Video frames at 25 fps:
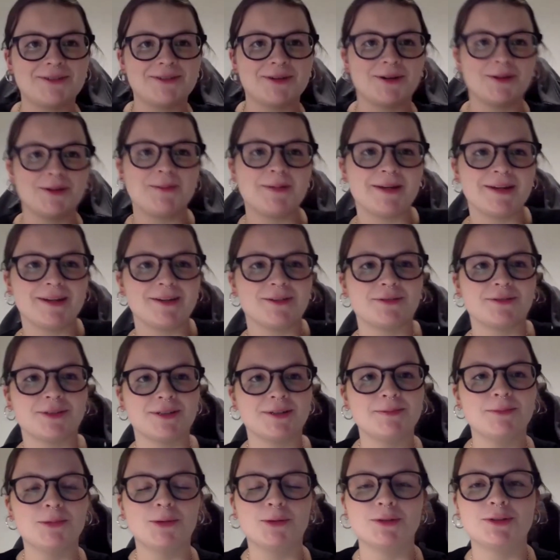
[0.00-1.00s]
got a bit of
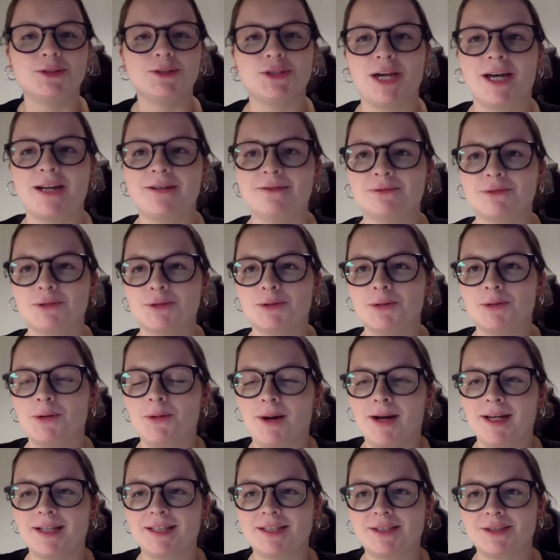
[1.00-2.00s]
a more general
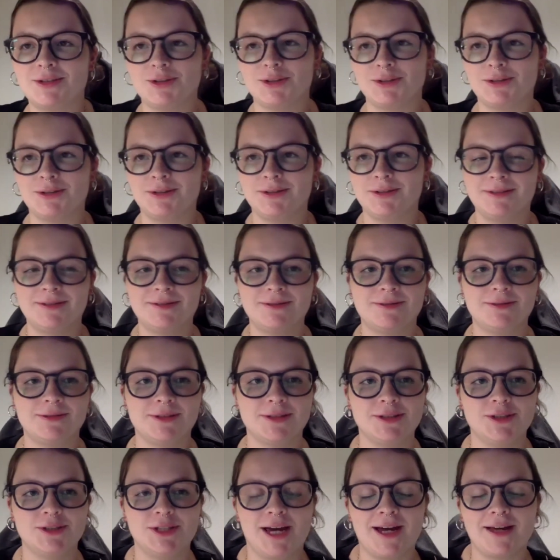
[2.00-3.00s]
question
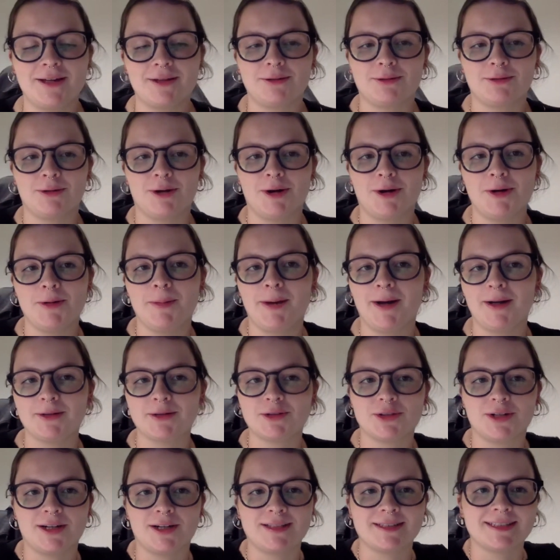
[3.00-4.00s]
for Jethro
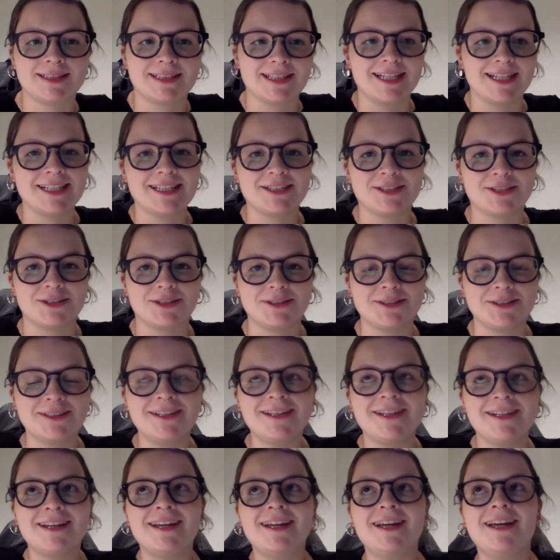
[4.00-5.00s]
about
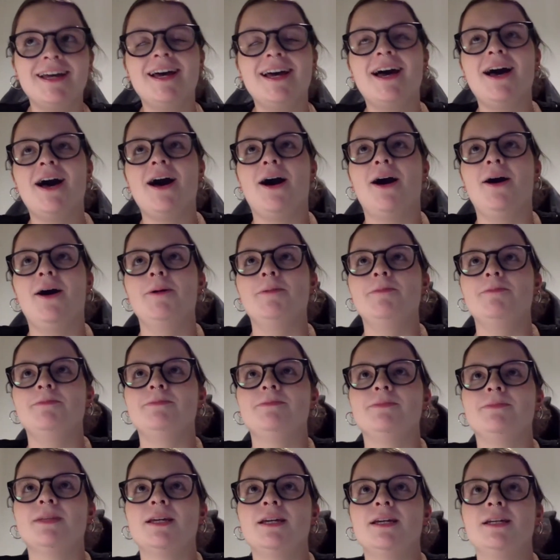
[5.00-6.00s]
translation.
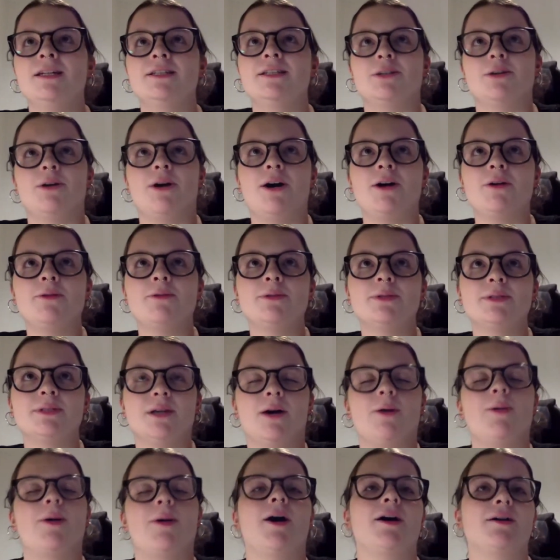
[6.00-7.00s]
So I
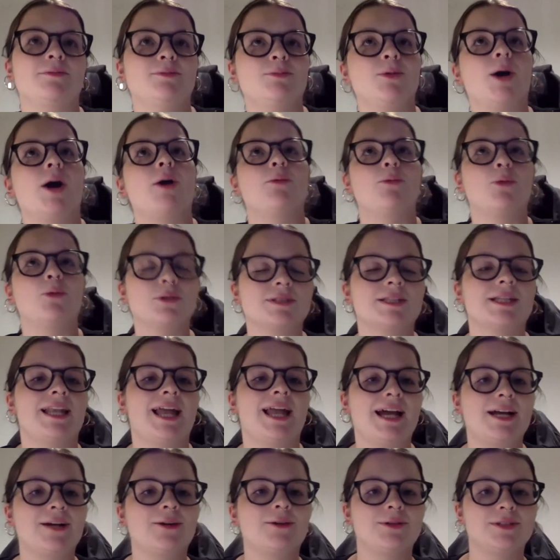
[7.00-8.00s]
was a
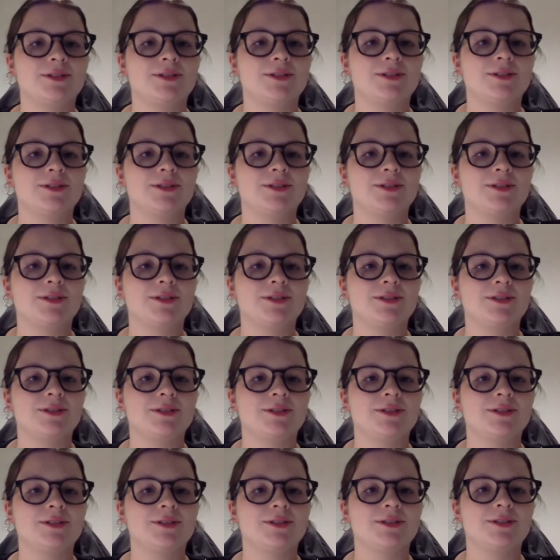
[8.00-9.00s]
language student and
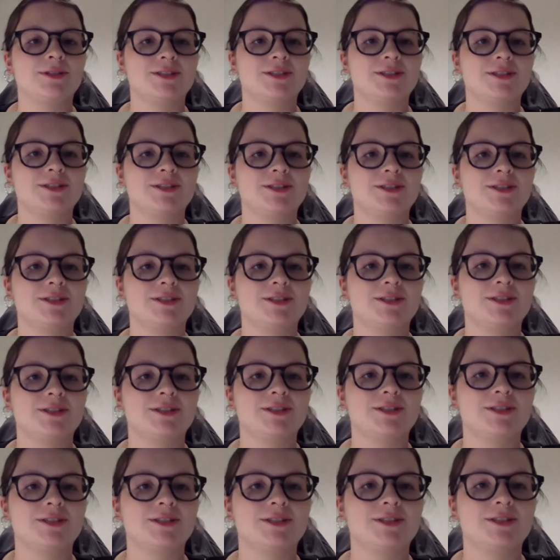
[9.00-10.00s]
I always really liked
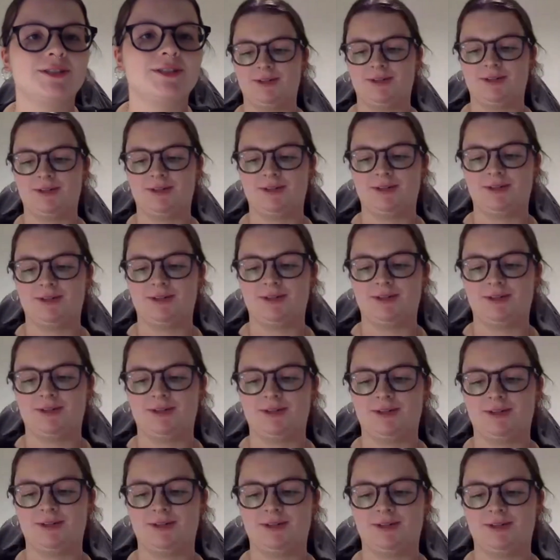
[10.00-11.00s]
doing translation, but